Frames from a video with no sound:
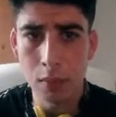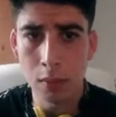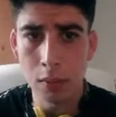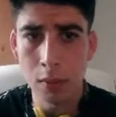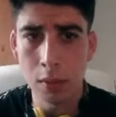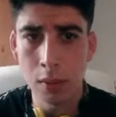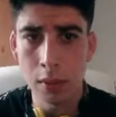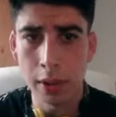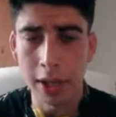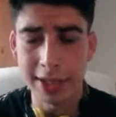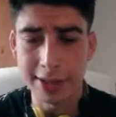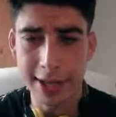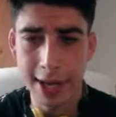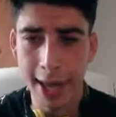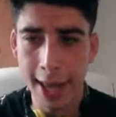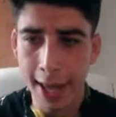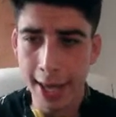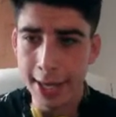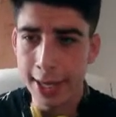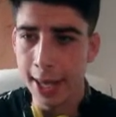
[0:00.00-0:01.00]

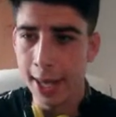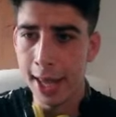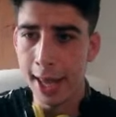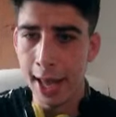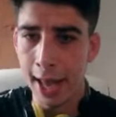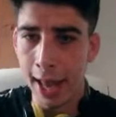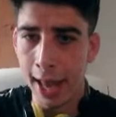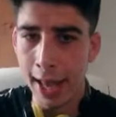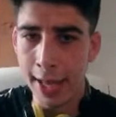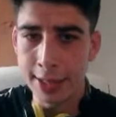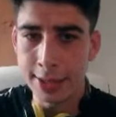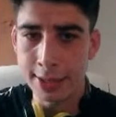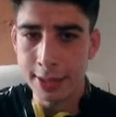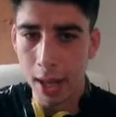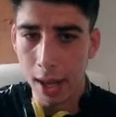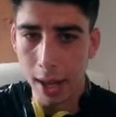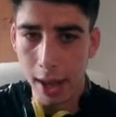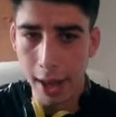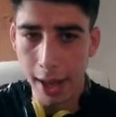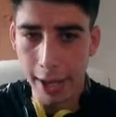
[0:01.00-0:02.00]
But
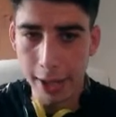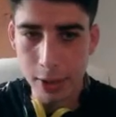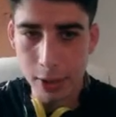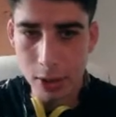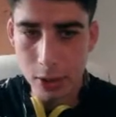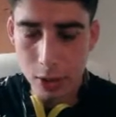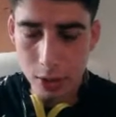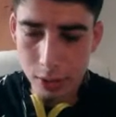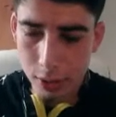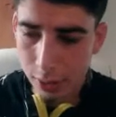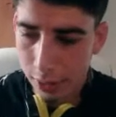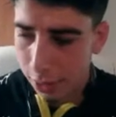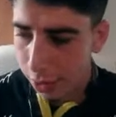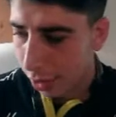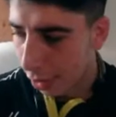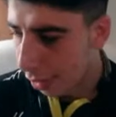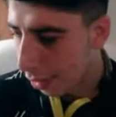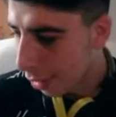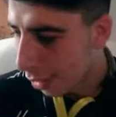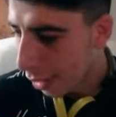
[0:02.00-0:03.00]
it's still
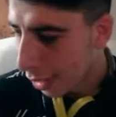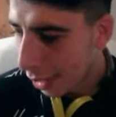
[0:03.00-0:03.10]
frustrating.